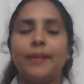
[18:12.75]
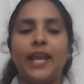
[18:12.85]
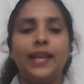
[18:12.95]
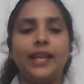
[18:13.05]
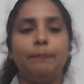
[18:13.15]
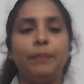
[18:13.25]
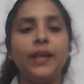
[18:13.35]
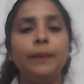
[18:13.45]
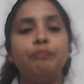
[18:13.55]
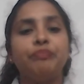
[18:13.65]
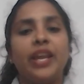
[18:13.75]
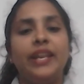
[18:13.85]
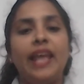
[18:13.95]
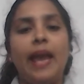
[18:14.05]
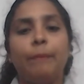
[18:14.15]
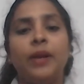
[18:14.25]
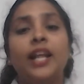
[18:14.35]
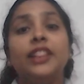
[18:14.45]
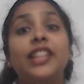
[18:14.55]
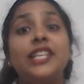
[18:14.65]
N-A-P, nap.
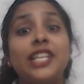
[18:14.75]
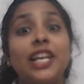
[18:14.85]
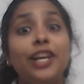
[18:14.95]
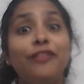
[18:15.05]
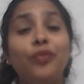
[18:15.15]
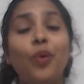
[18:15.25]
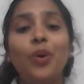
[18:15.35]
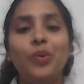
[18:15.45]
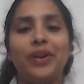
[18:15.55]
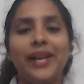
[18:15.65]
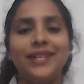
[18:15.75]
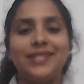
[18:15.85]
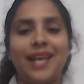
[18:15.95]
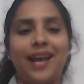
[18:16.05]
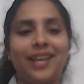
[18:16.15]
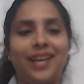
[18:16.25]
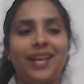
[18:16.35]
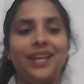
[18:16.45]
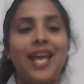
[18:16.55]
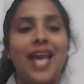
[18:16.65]
The telephone rings
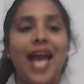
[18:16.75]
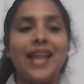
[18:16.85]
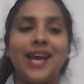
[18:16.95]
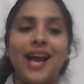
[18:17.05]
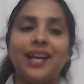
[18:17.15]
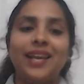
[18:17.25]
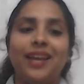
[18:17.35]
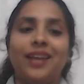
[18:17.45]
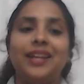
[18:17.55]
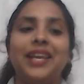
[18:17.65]
again and again.